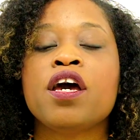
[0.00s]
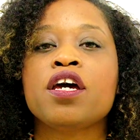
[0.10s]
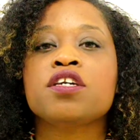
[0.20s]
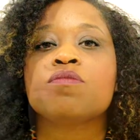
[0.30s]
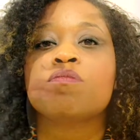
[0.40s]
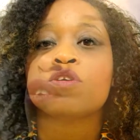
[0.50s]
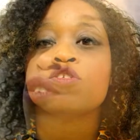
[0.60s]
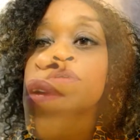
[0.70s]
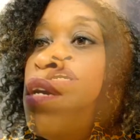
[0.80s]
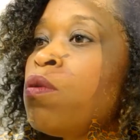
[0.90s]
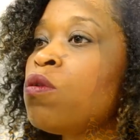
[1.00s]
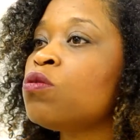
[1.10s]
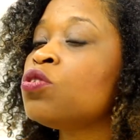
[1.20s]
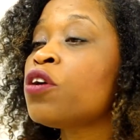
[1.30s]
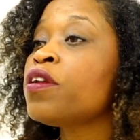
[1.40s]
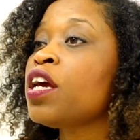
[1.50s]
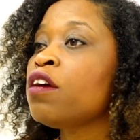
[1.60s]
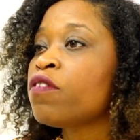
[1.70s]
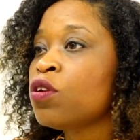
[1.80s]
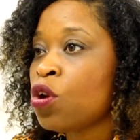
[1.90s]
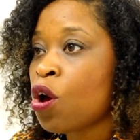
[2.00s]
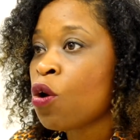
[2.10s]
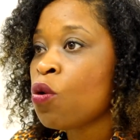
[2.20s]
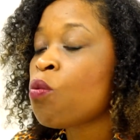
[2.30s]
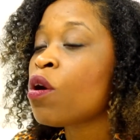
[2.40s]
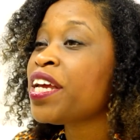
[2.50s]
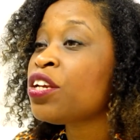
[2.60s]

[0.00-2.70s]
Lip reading: is most people don't even know what